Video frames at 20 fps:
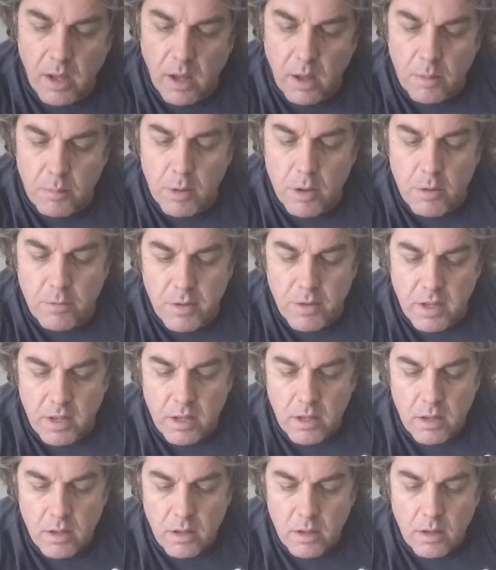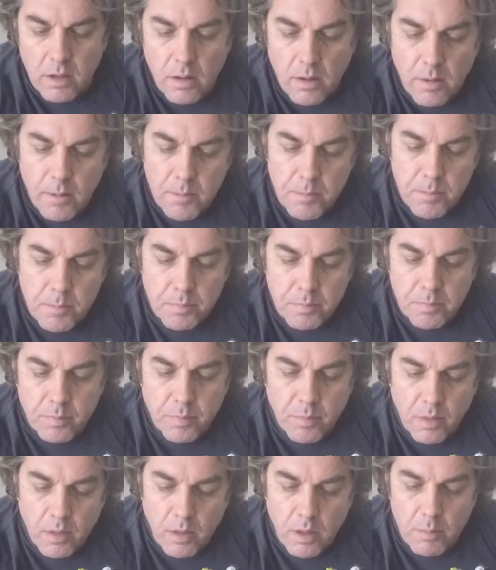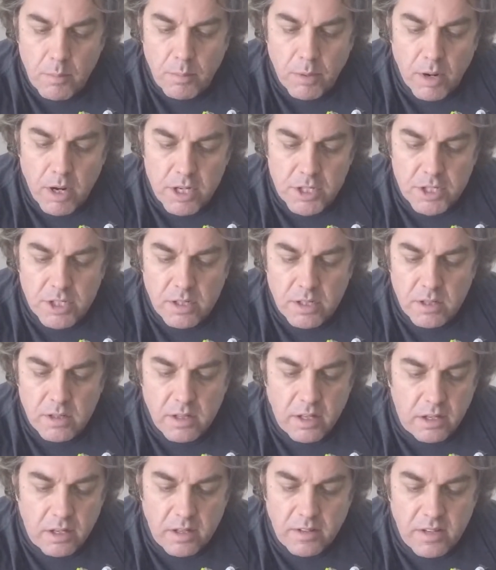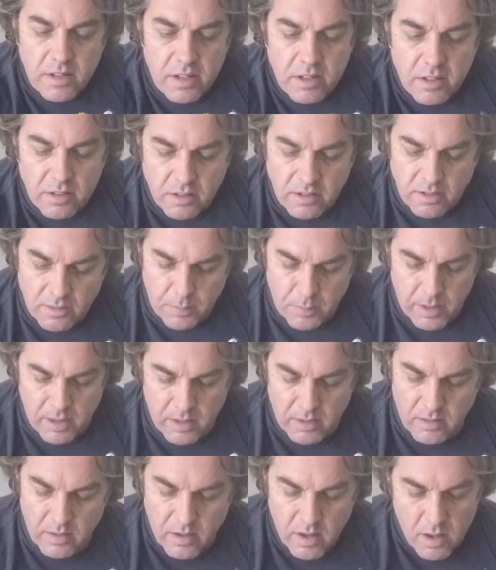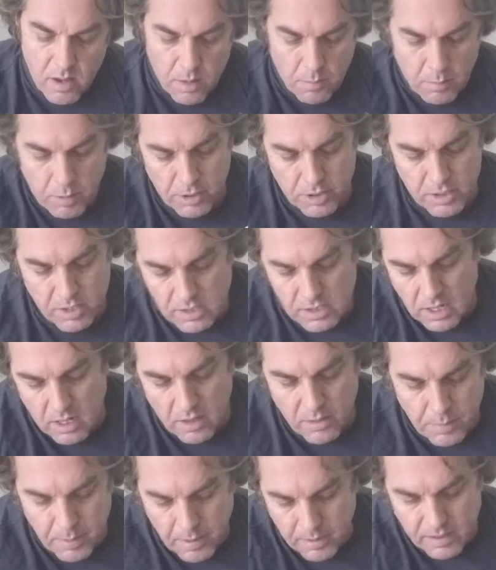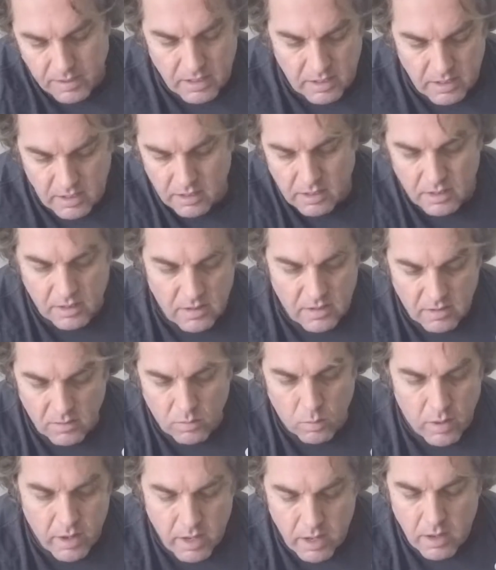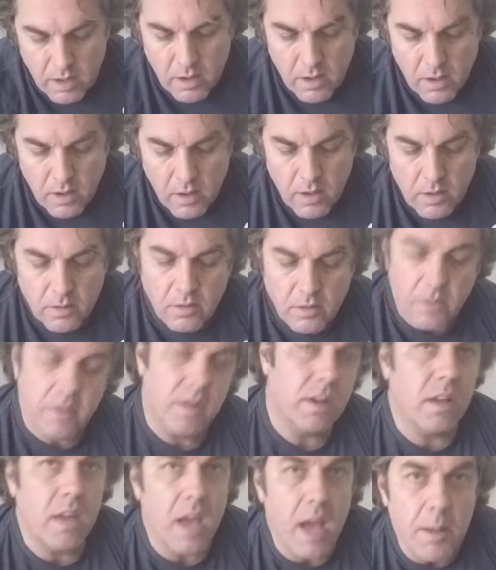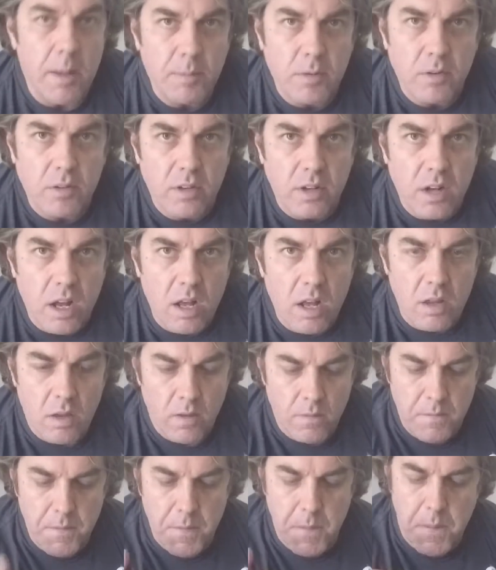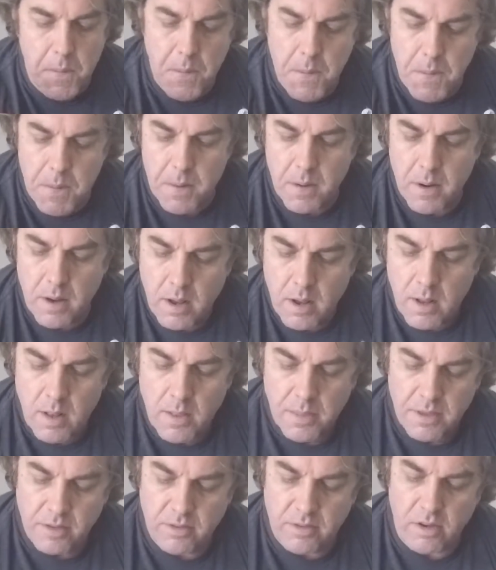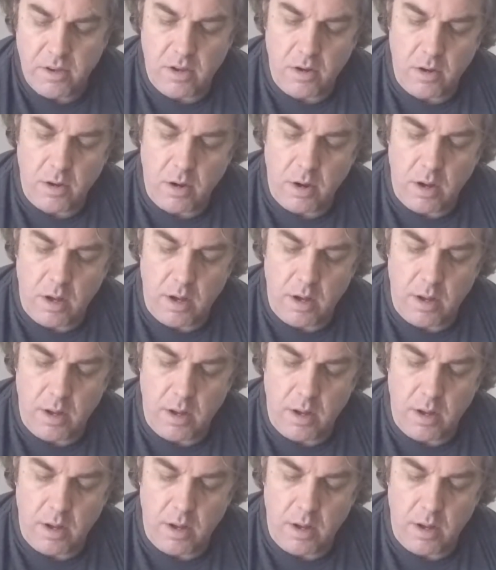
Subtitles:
moving brush that continually spins, pushes all the particulate this way so that it captures it all. These are your